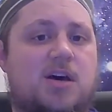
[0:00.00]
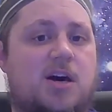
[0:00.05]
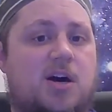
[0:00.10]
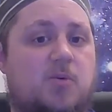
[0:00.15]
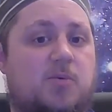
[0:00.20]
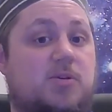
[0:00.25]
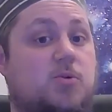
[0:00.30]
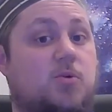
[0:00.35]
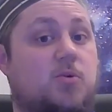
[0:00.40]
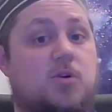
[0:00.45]

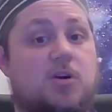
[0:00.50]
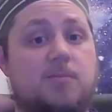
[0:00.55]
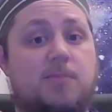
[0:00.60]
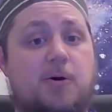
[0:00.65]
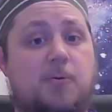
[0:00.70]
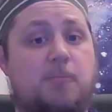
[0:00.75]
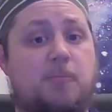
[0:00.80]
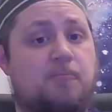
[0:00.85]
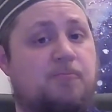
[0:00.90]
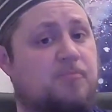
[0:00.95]
We talk
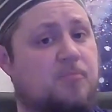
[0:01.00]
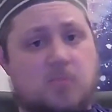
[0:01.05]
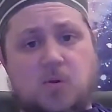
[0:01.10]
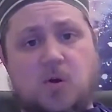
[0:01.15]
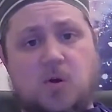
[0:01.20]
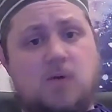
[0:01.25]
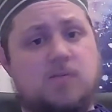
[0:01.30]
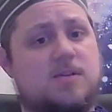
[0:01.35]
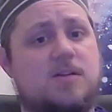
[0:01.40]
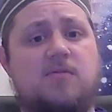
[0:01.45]
about,
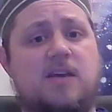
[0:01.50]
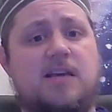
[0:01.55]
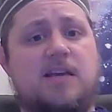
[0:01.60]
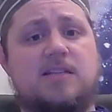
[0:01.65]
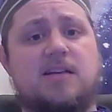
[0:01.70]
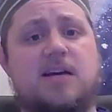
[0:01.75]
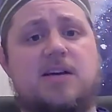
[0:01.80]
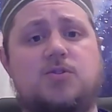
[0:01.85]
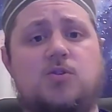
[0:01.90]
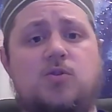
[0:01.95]
obviously, things
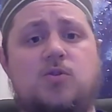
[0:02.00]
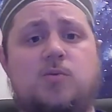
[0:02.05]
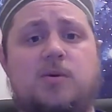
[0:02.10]
I do.